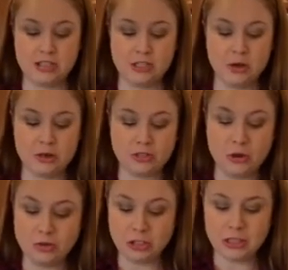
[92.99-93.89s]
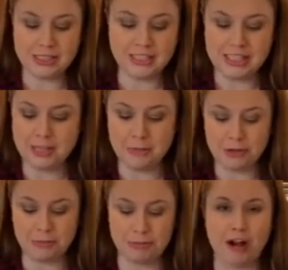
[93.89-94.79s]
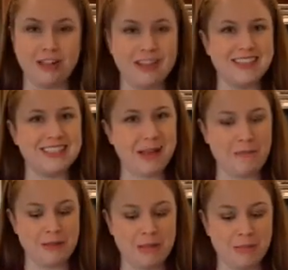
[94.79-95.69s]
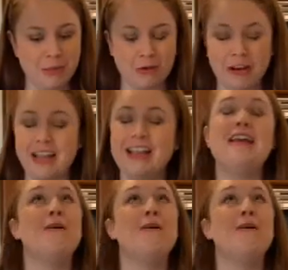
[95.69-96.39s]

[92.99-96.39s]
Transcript: So don't just steam your broccoli because that may be boring.